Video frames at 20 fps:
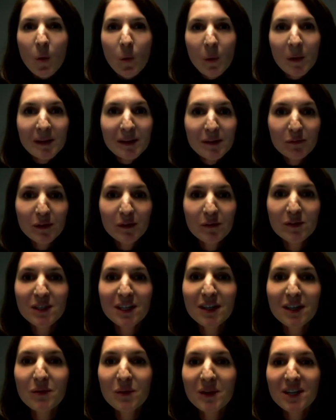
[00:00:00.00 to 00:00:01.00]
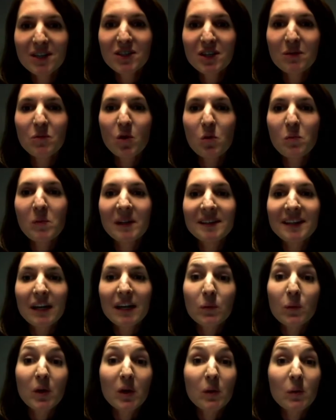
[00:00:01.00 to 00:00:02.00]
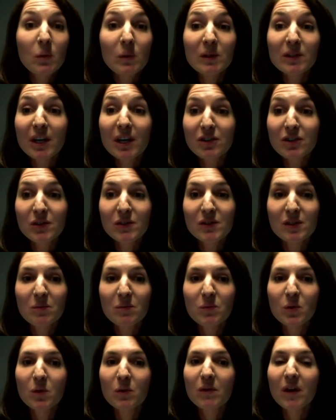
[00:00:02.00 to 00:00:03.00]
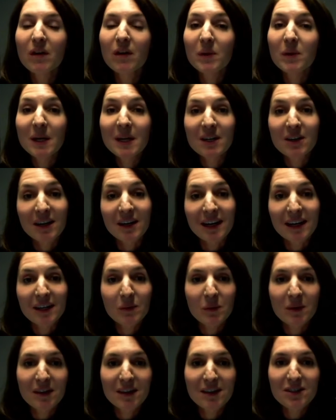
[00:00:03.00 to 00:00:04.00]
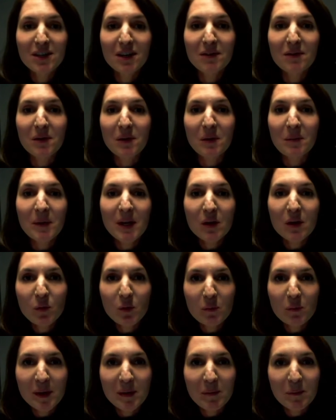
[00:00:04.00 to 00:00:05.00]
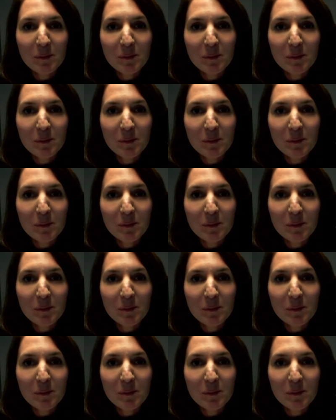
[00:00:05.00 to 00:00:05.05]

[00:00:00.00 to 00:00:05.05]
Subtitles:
Well, the fifth generation mobile network will not just improve how we connect with each other, it will